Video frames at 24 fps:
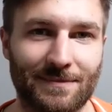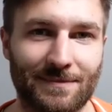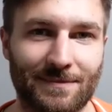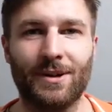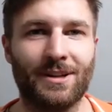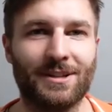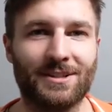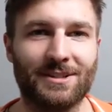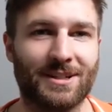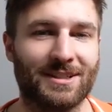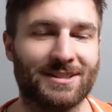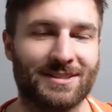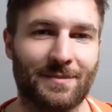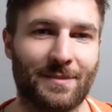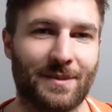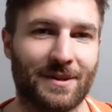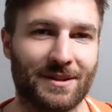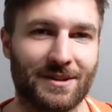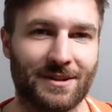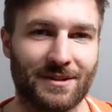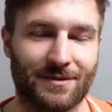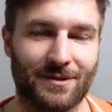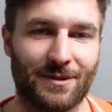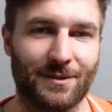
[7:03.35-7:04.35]
I wanted to try
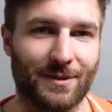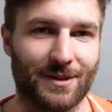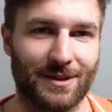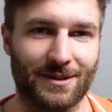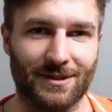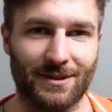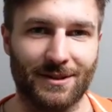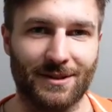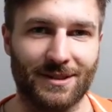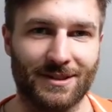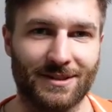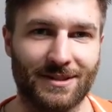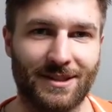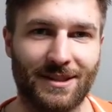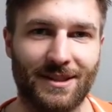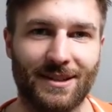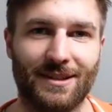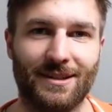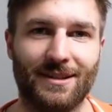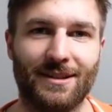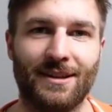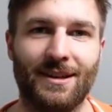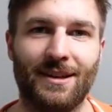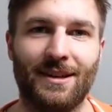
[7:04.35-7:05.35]
something different with the lyrics
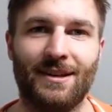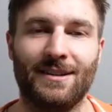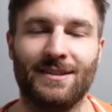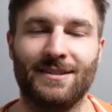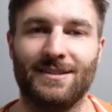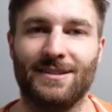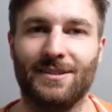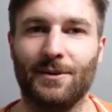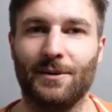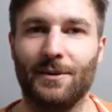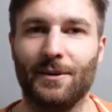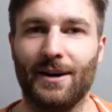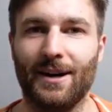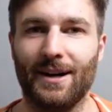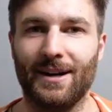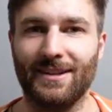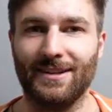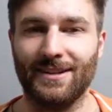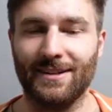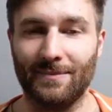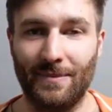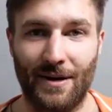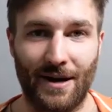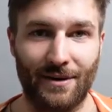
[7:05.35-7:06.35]
here, so I
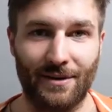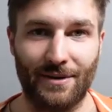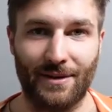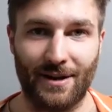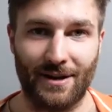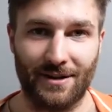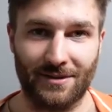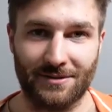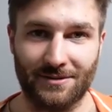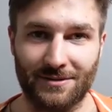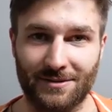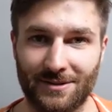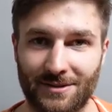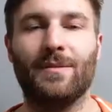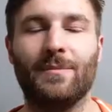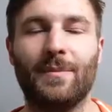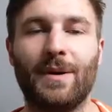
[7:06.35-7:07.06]
did parentheticals.